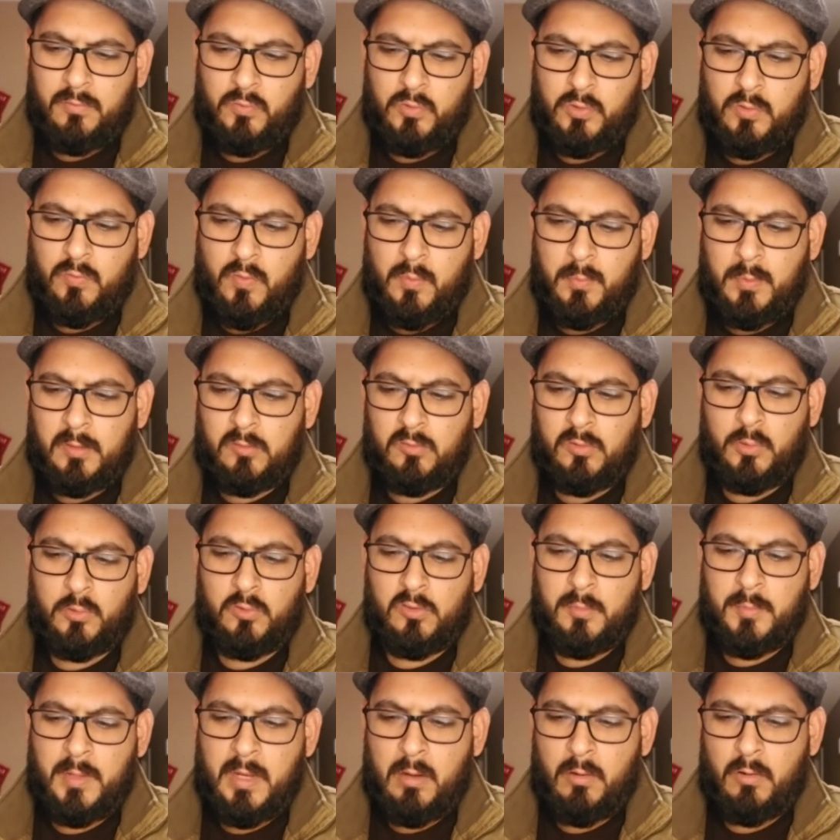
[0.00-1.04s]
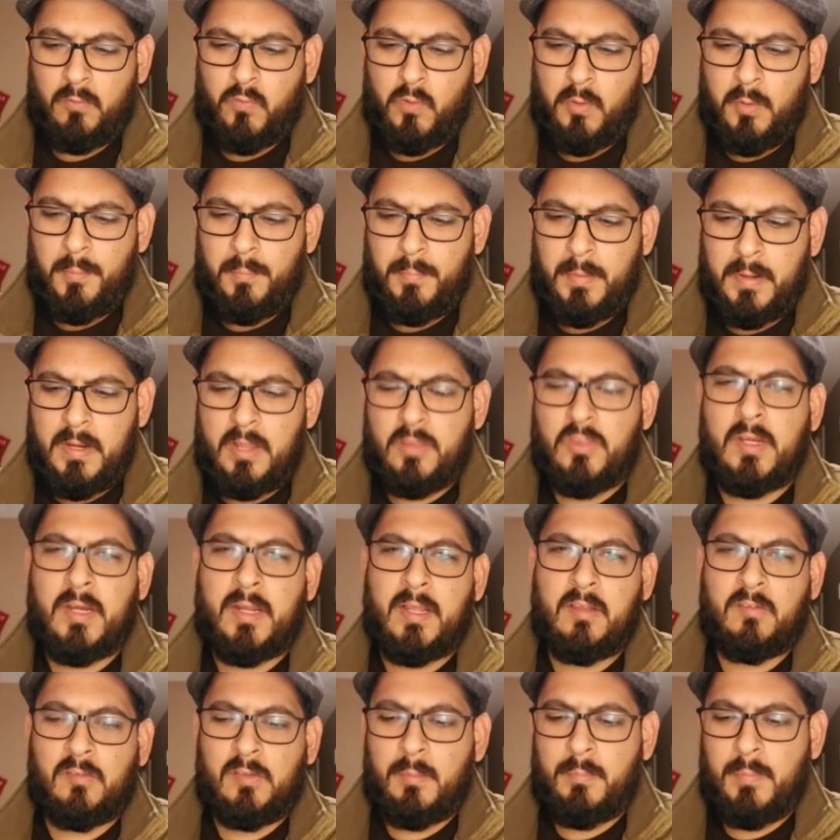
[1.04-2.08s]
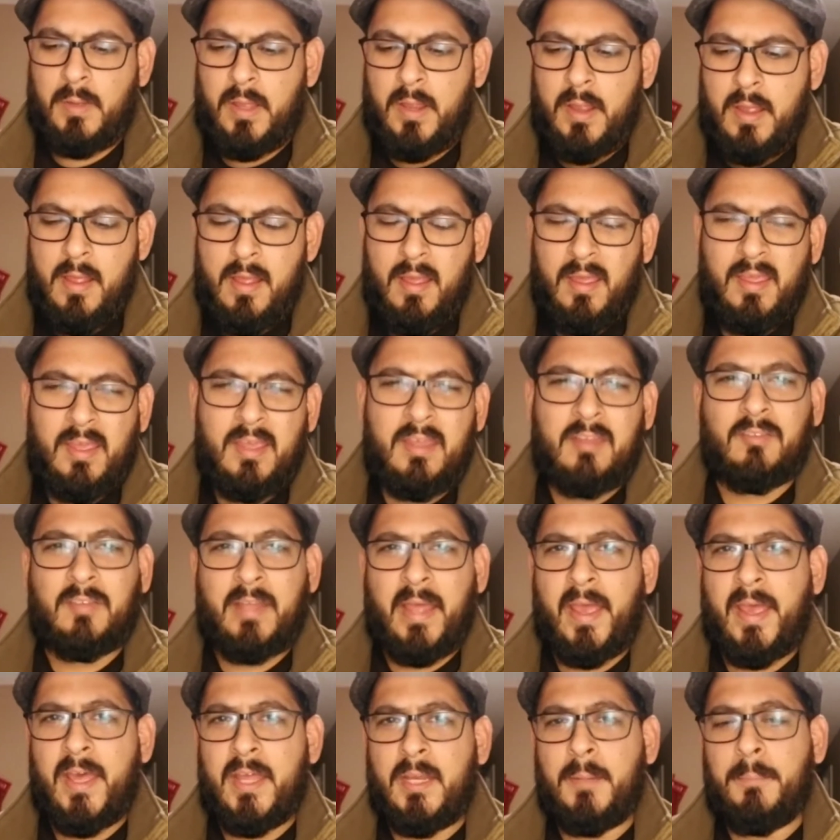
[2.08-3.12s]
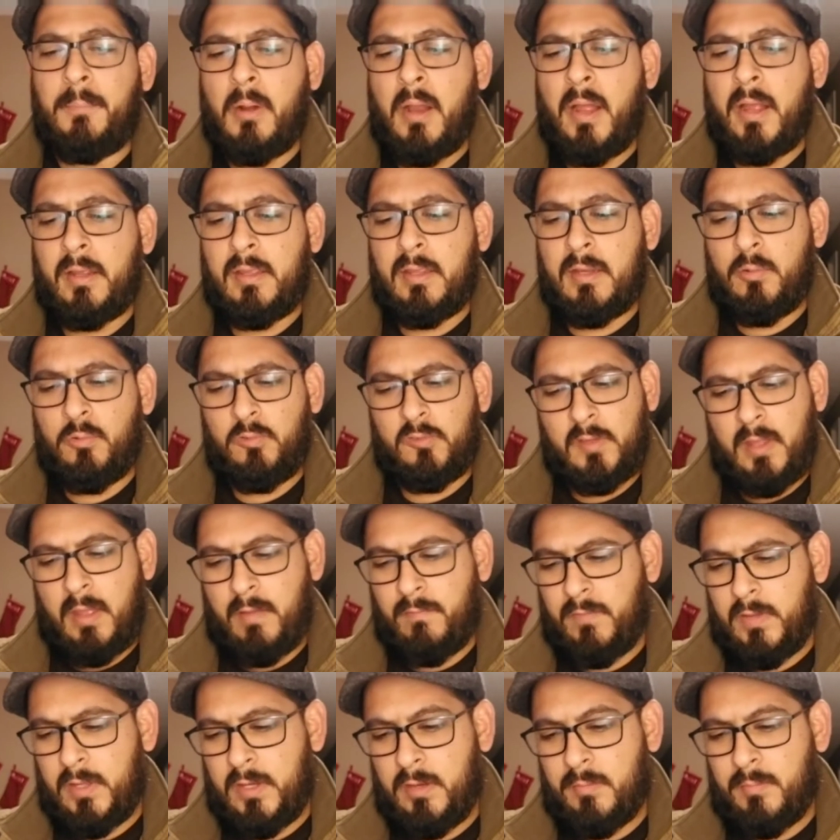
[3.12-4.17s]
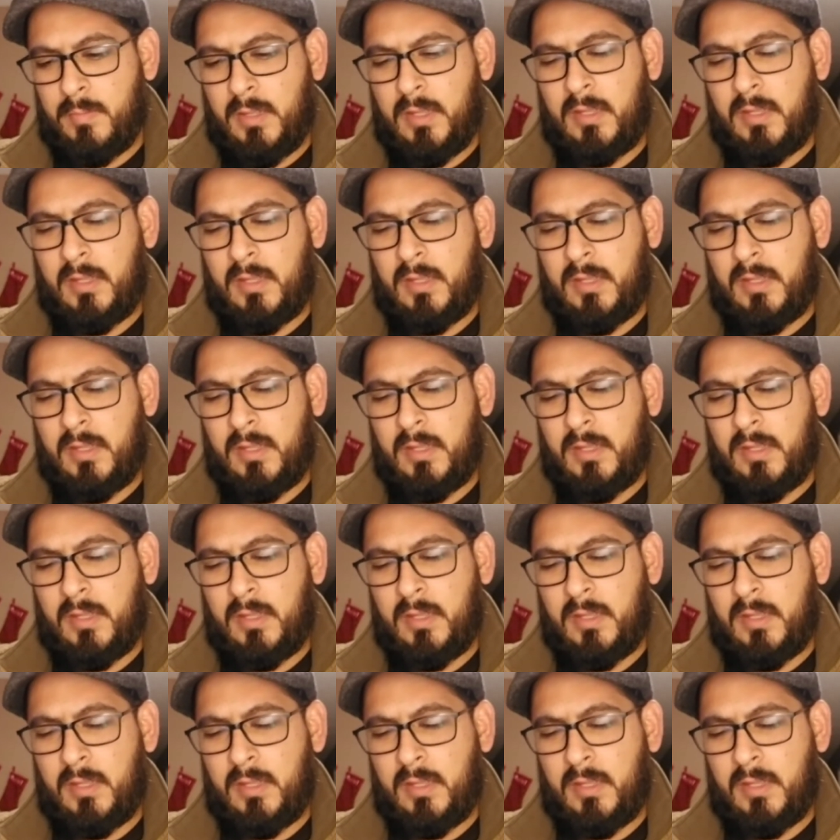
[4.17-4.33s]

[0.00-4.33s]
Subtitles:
for me he's always going to be Eric Foreman, but nothing against him, but he is not Eddie Brock, he was not Venom.